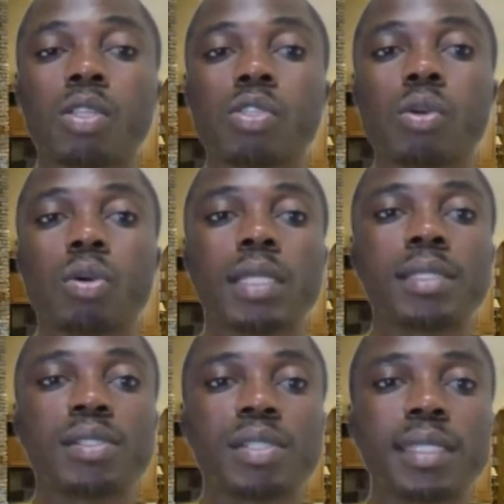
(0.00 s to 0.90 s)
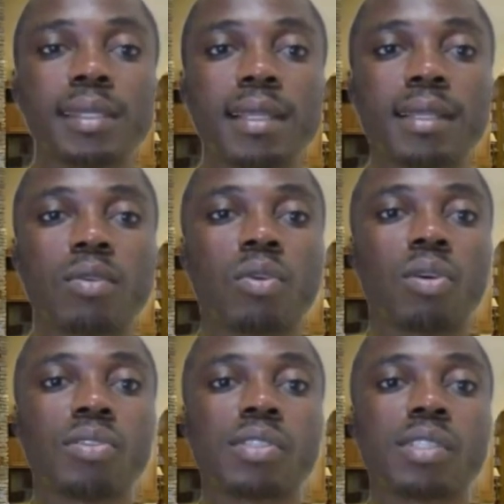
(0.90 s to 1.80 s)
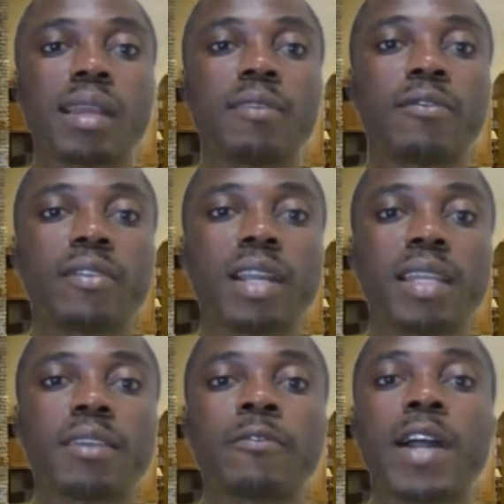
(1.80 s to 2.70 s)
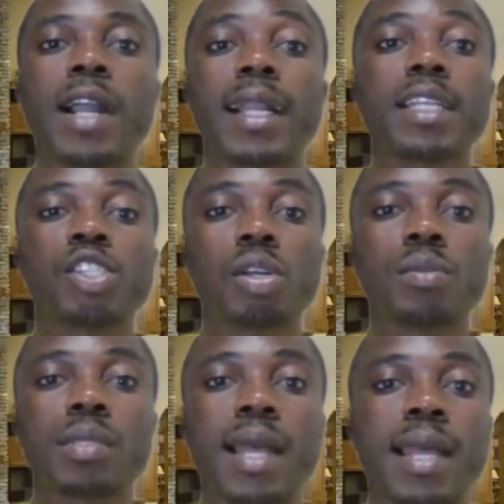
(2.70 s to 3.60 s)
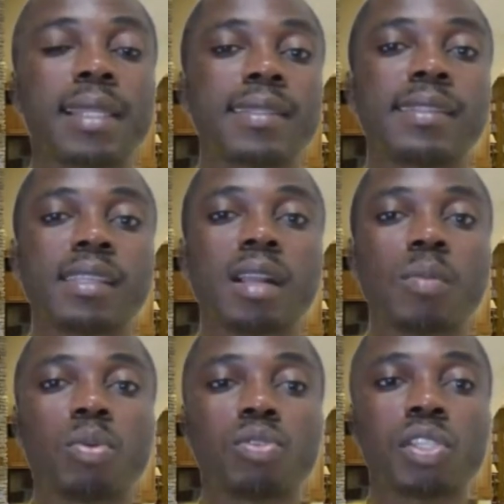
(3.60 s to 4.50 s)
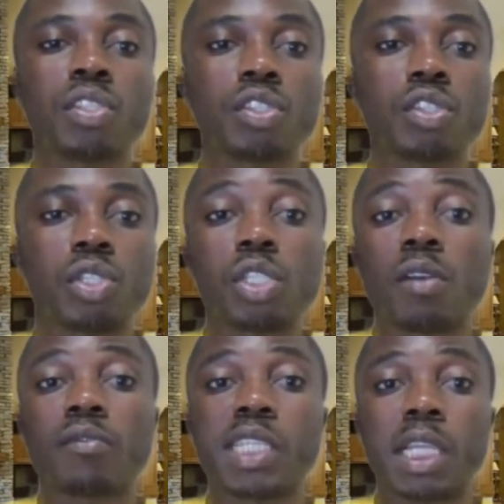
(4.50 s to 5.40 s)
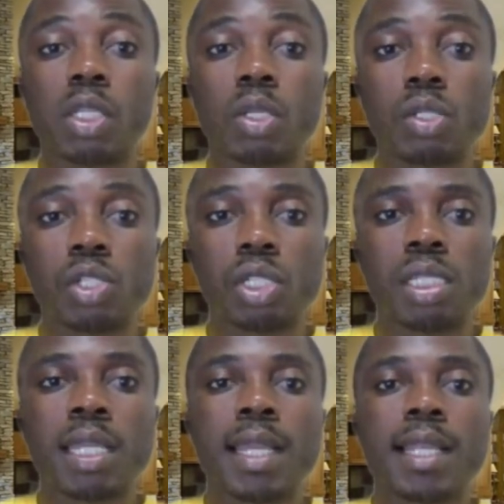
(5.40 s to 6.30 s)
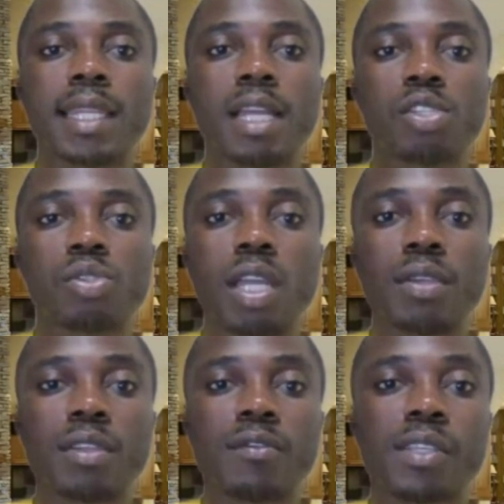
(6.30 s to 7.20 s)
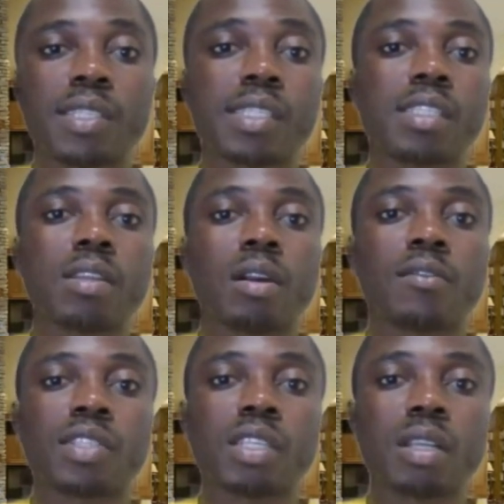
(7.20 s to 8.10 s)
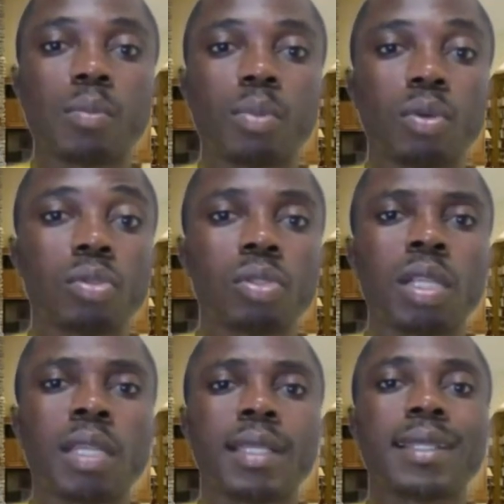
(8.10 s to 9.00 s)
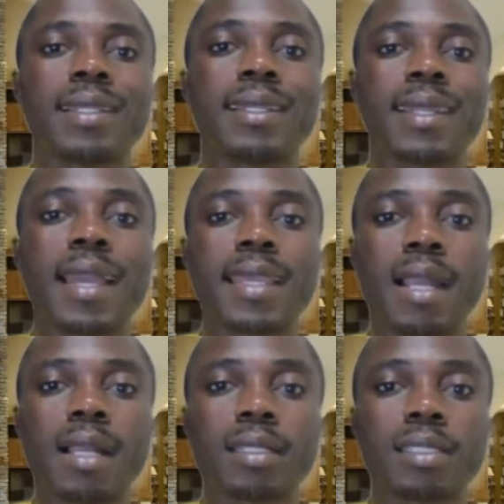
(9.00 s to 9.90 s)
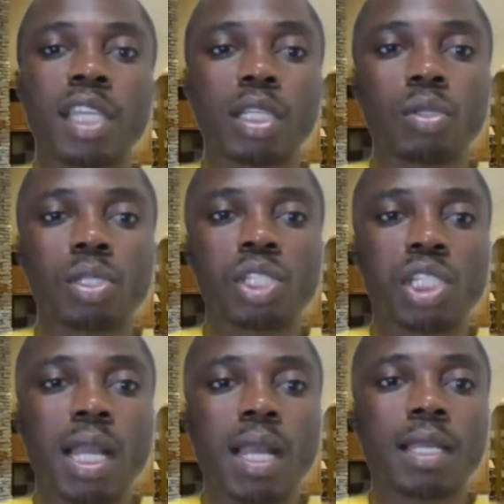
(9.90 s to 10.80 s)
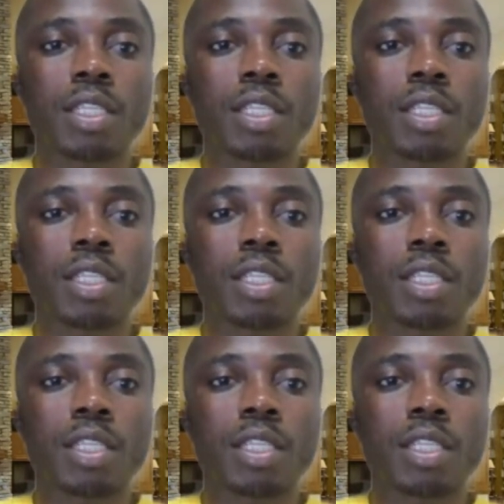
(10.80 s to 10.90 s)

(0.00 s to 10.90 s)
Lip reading: So interested ones can find vacant jobs at the Singapore Institute of Technology, National University of Singapore, Nanyang Technological